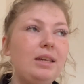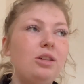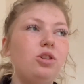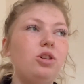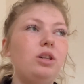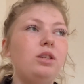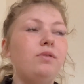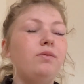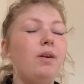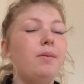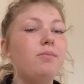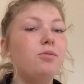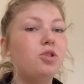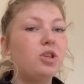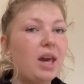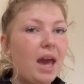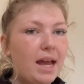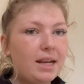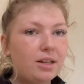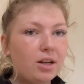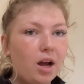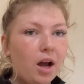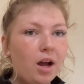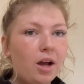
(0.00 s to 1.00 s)
she's from
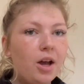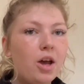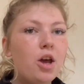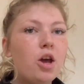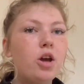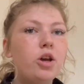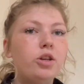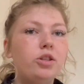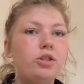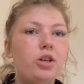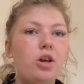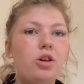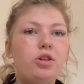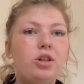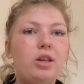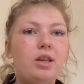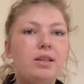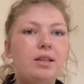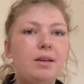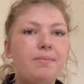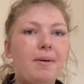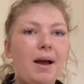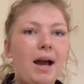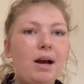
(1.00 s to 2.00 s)
Cheddar, so
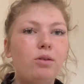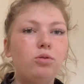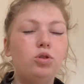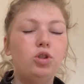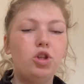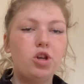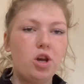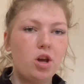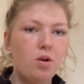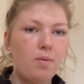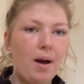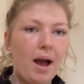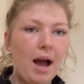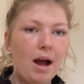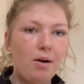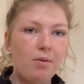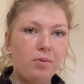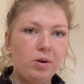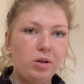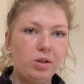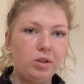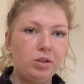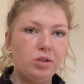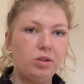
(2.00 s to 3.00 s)
she's about 2
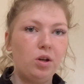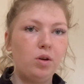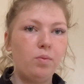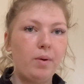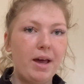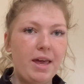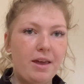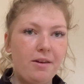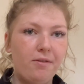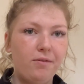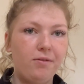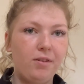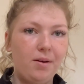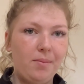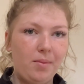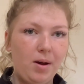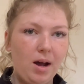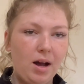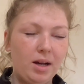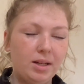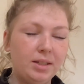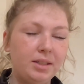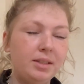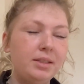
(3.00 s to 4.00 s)
hours away from
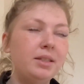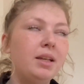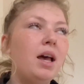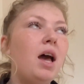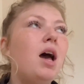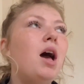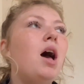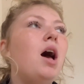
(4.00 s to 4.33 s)
us,